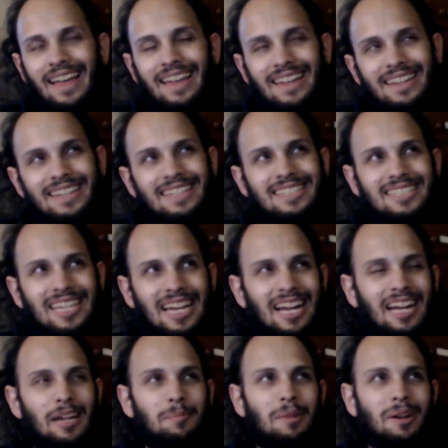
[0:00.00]

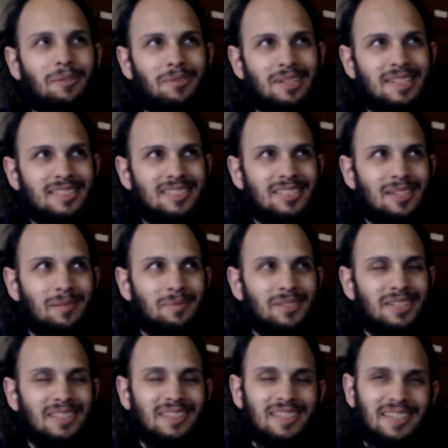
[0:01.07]
Anytime I read
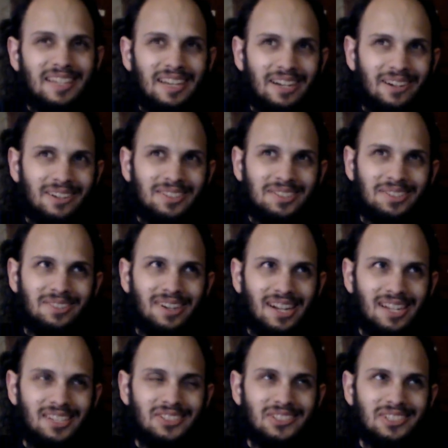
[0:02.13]
something that
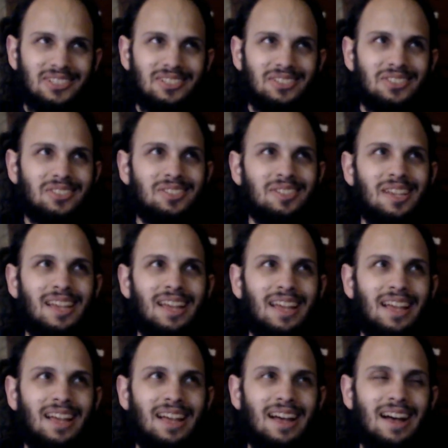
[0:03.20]
characterizes
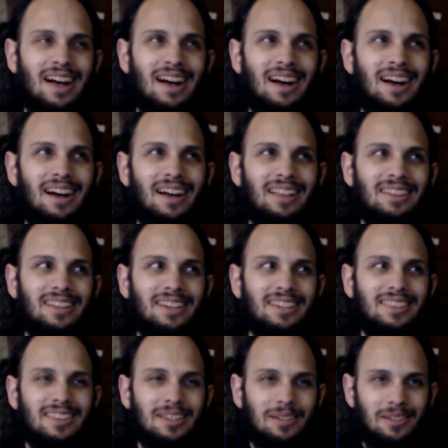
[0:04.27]

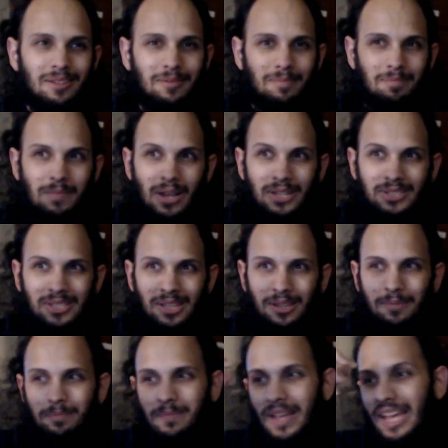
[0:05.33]
the
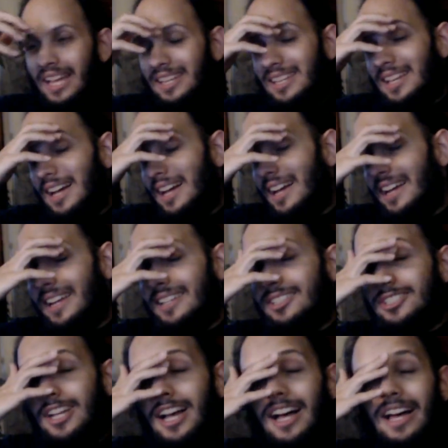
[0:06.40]
Muslim bad guy,
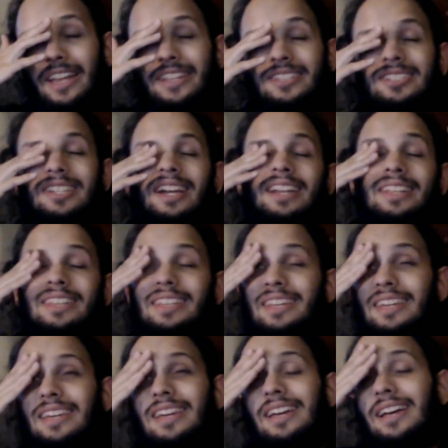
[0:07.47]
jihadist kind of
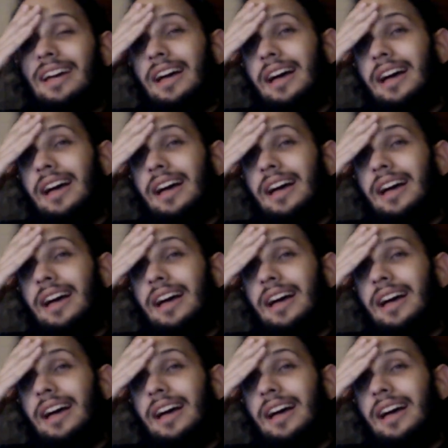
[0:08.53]
thing,